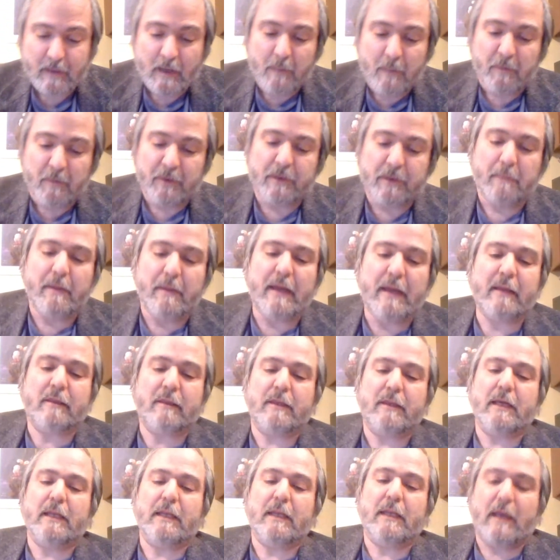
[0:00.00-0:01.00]
But the main
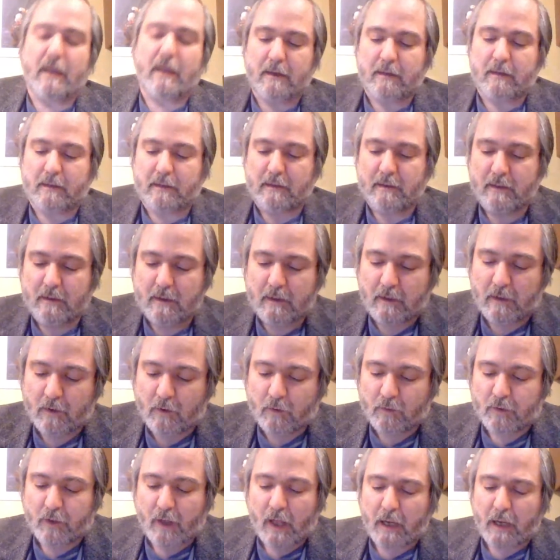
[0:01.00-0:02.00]
thing that, you know, a
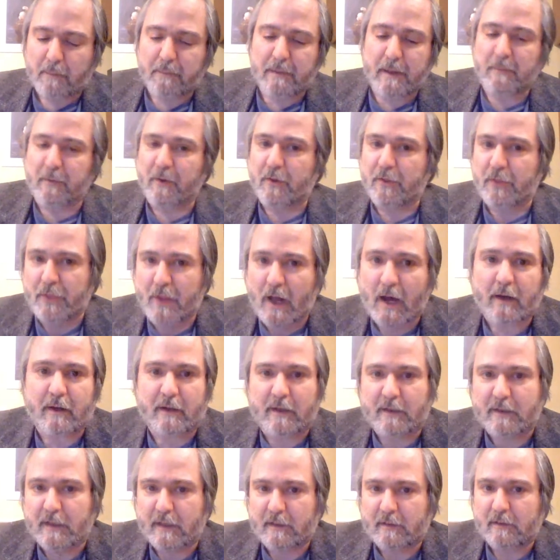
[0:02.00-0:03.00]
lot of people are not going
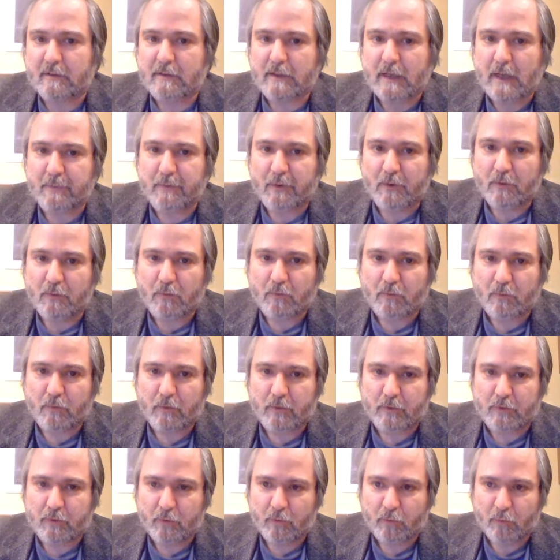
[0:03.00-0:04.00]
to take the time to,
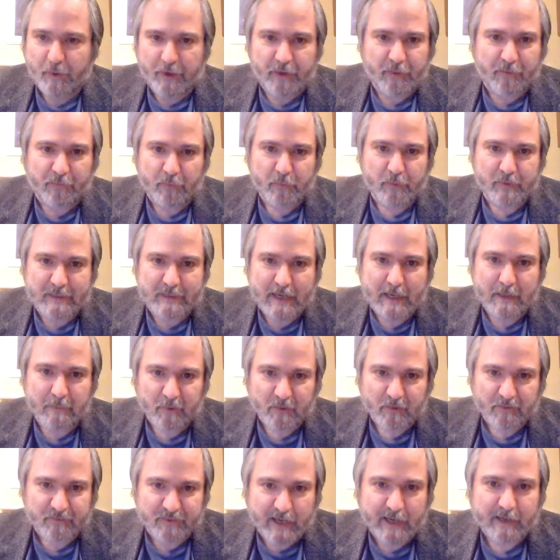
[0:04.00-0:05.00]
to read through a table
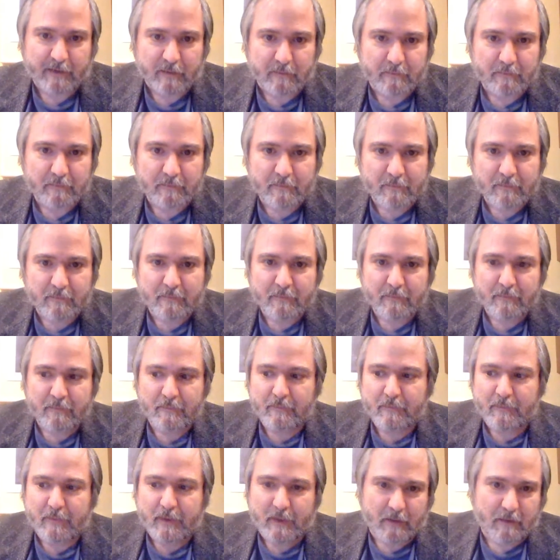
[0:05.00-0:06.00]
of data.
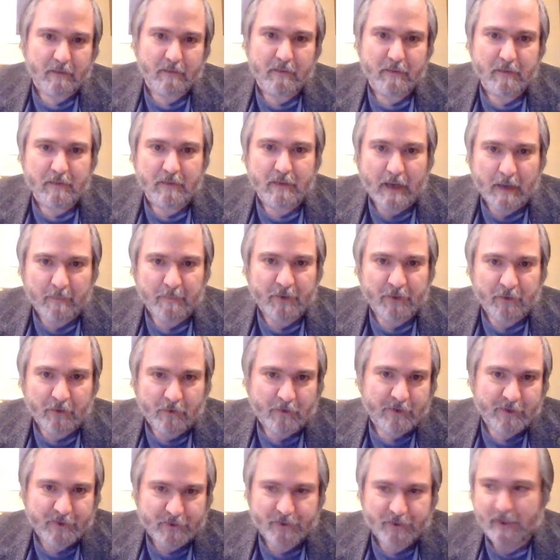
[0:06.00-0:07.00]
You know, I'm a
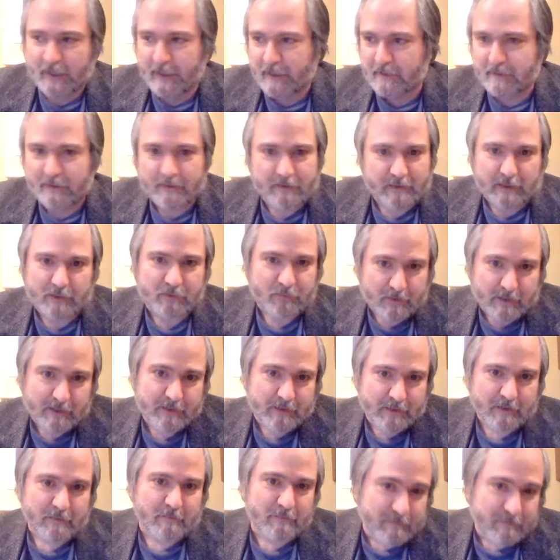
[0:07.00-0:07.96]
nerdy scientist, that's what I do,